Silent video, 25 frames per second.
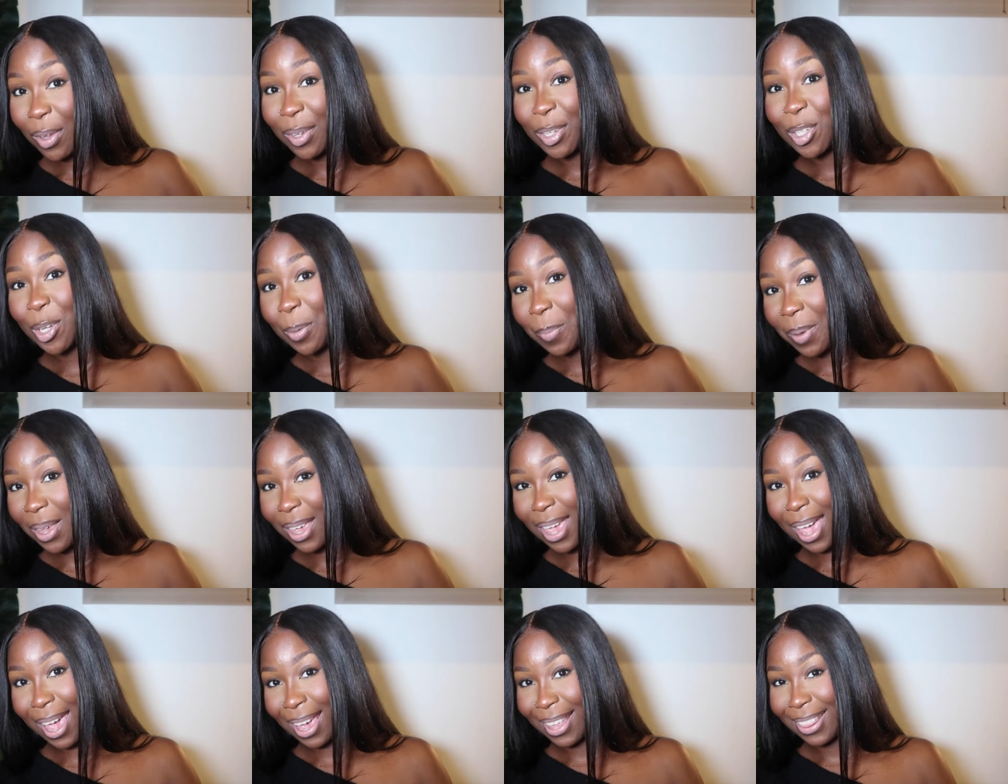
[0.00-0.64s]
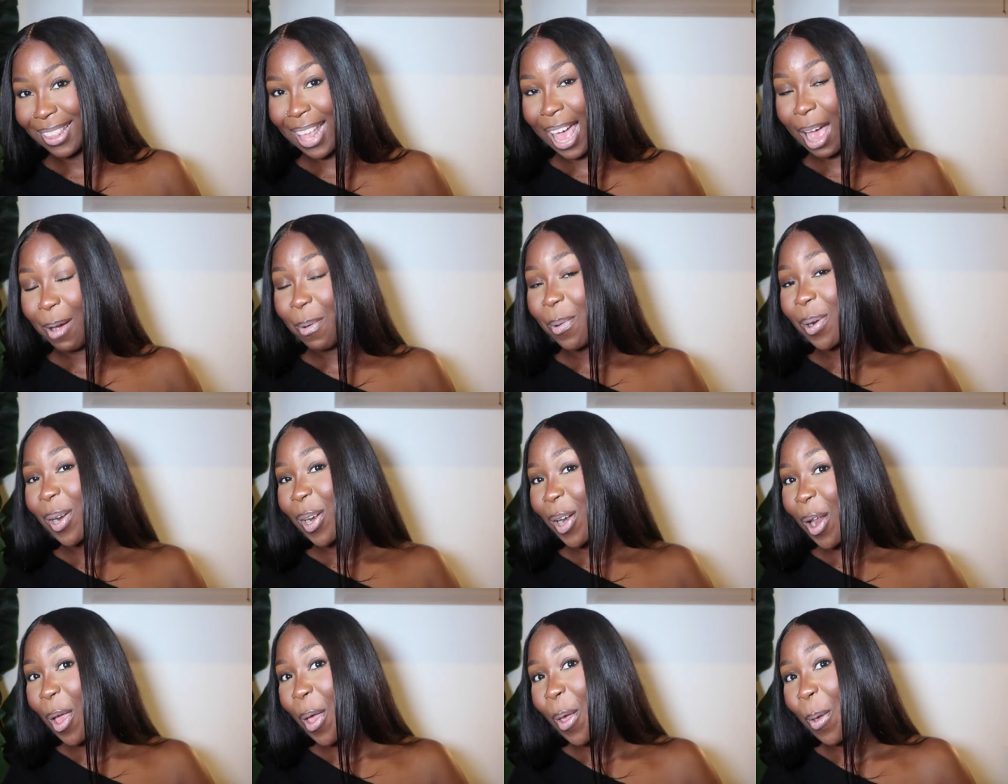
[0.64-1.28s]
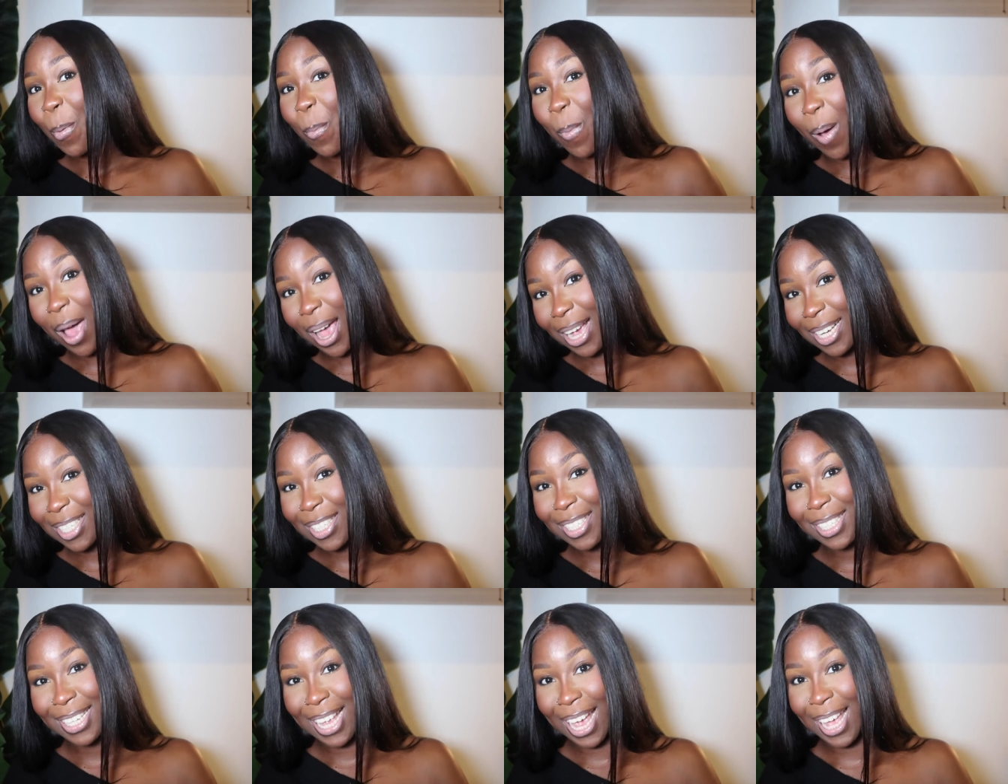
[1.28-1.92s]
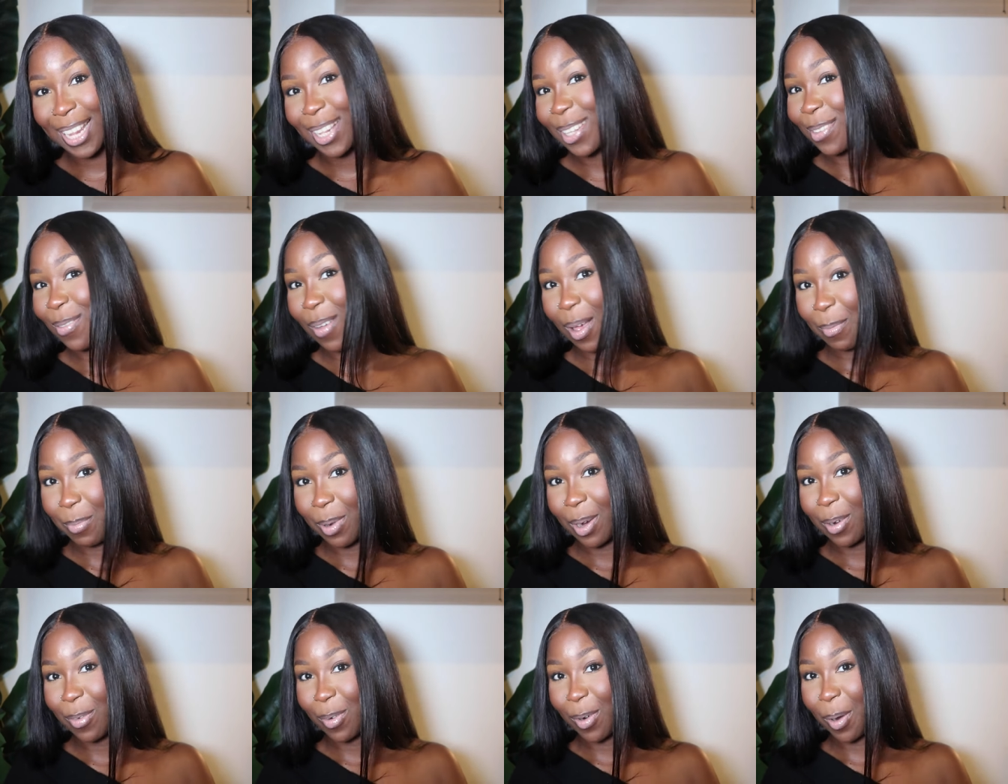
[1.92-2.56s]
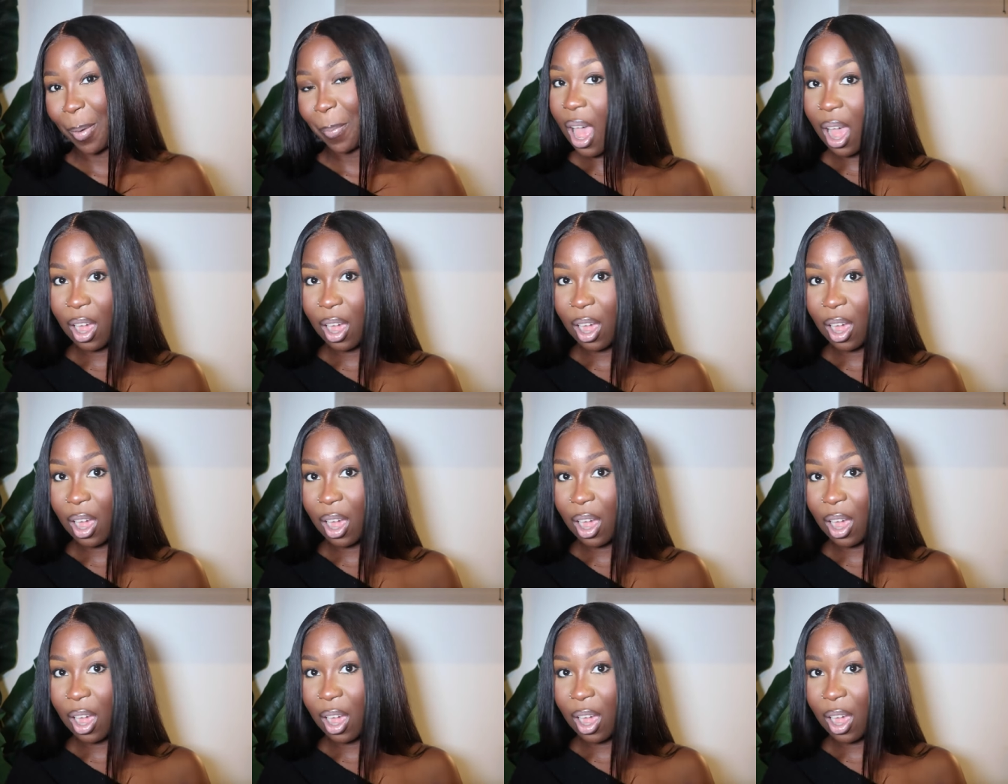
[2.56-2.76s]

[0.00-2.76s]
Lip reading: she be getting. I want to know where she's getting this fabric from.